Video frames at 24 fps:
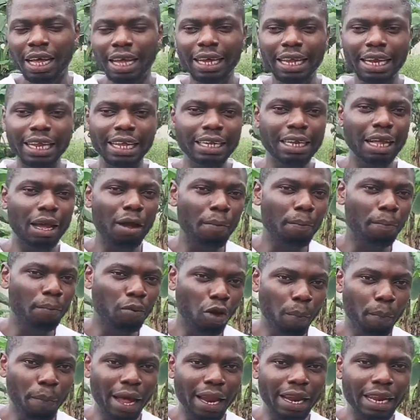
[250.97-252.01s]
clean them
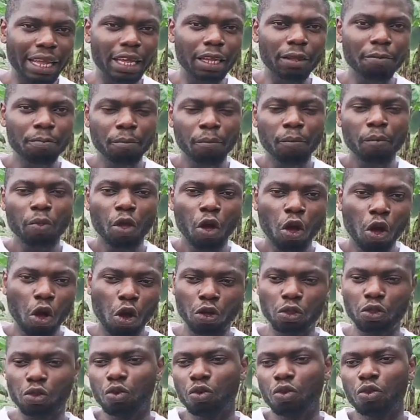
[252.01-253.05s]
properly
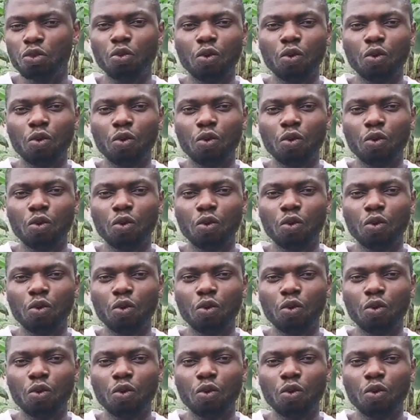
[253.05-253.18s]
also.